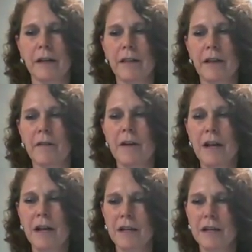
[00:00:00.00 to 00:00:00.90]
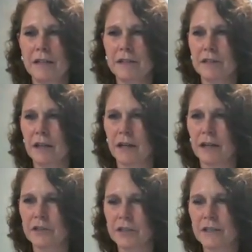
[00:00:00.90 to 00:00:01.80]
I love.
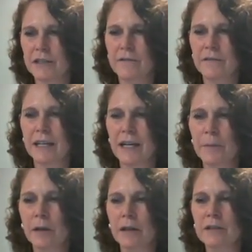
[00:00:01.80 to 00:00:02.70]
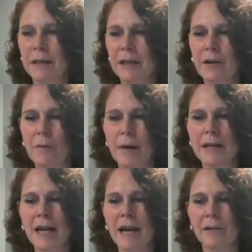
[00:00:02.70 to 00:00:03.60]
She says, I have to get up early, so I'm going to go to
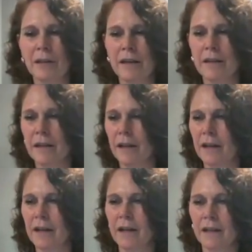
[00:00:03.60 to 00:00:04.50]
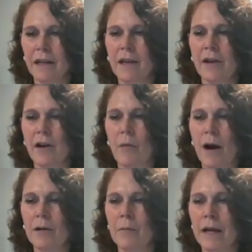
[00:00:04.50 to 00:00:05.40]
bed now and lay there
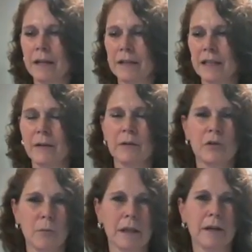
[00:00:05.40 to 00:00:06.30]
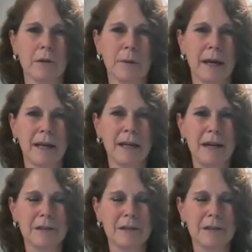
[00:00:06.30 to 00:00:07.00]
wide awake until I would normally go to bed.